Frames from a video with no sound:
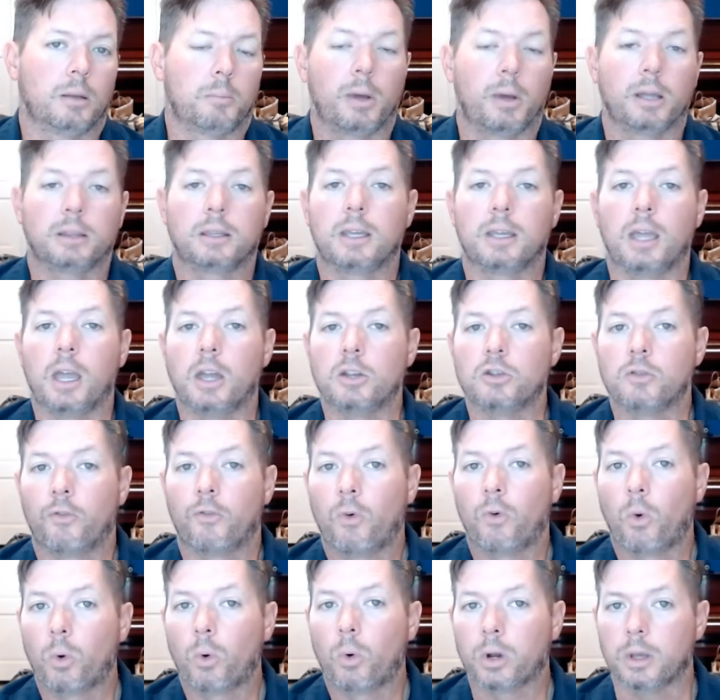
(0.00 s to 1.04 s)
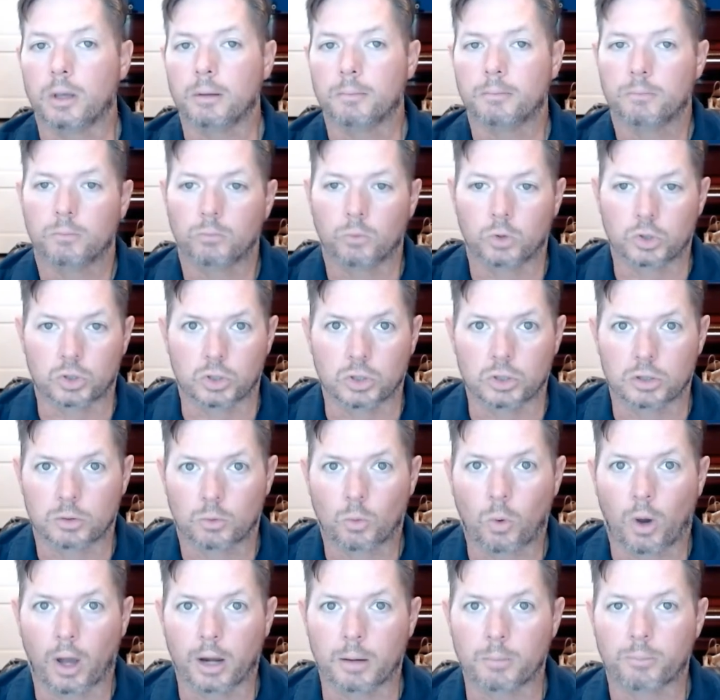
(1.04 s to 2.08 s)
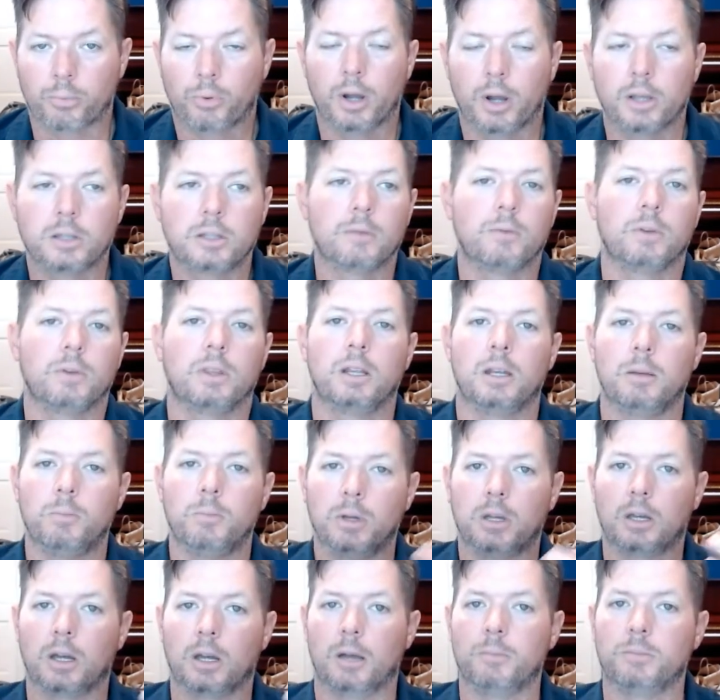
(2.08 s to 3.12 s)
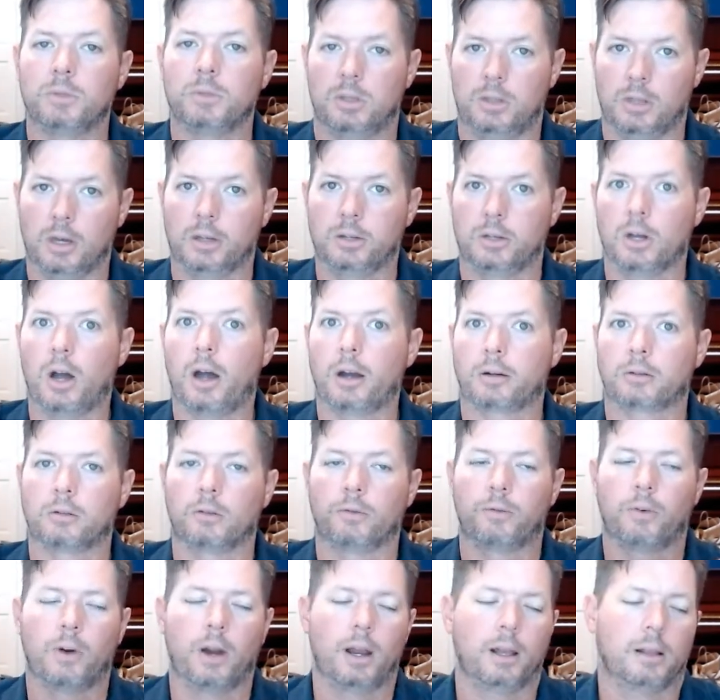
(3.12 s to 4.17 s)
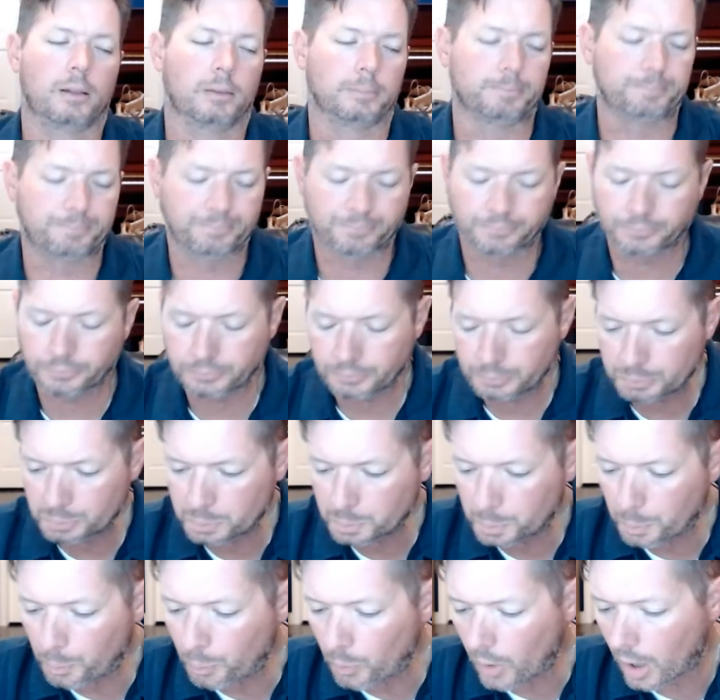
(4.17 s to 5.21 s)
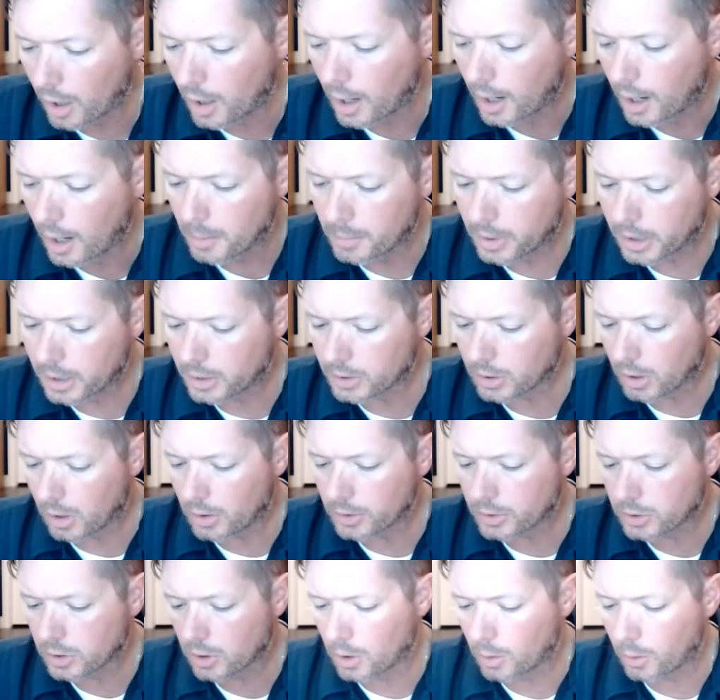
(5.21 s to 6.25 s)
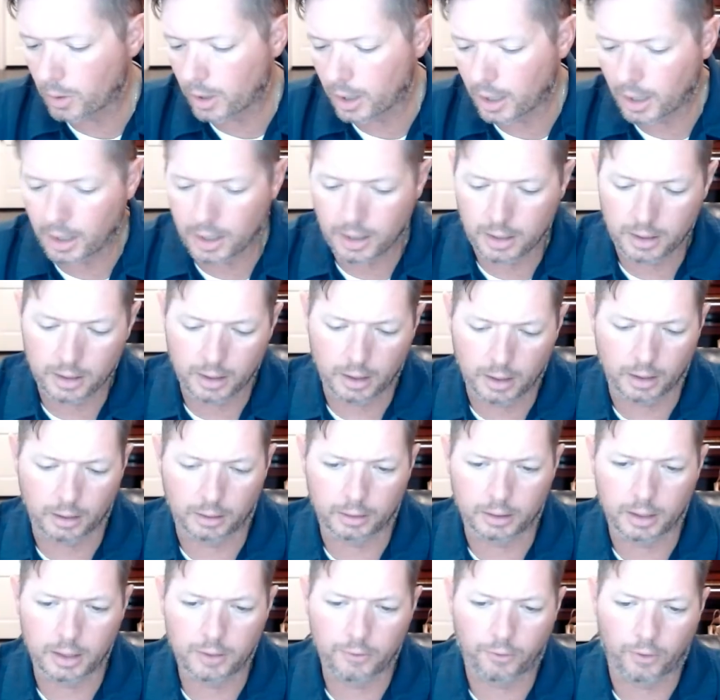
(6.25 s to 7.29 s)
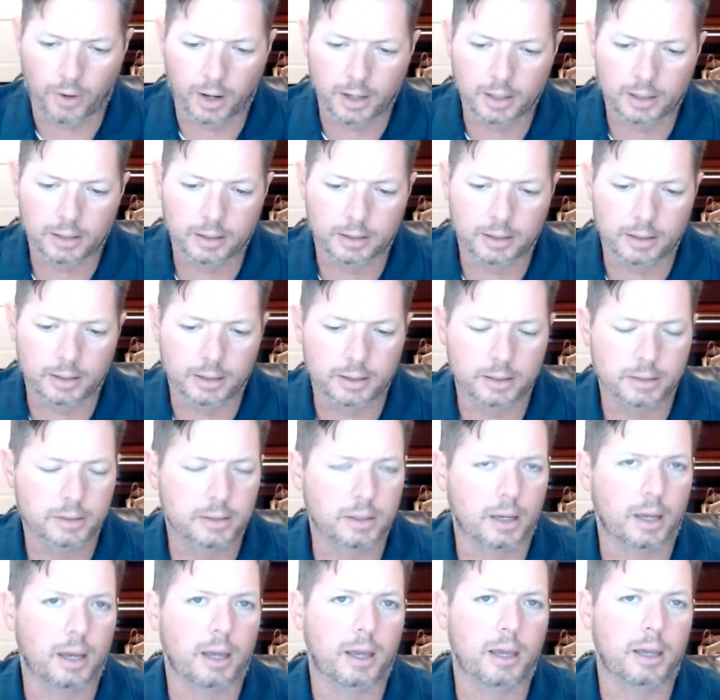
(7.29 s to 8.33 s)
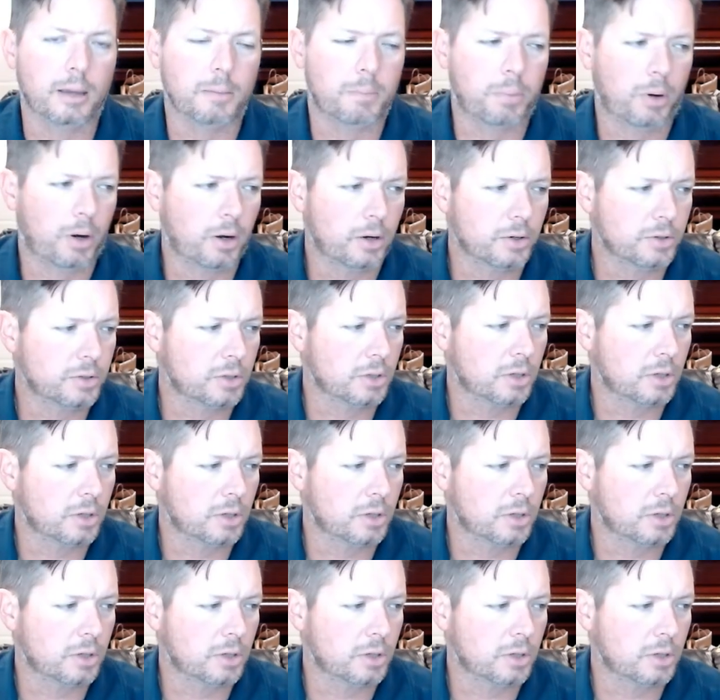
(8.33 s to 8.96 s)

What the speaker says: the age of 40, which is quite impressive. And then he becomes the Dr. Franklin. But he's also Franklin is a person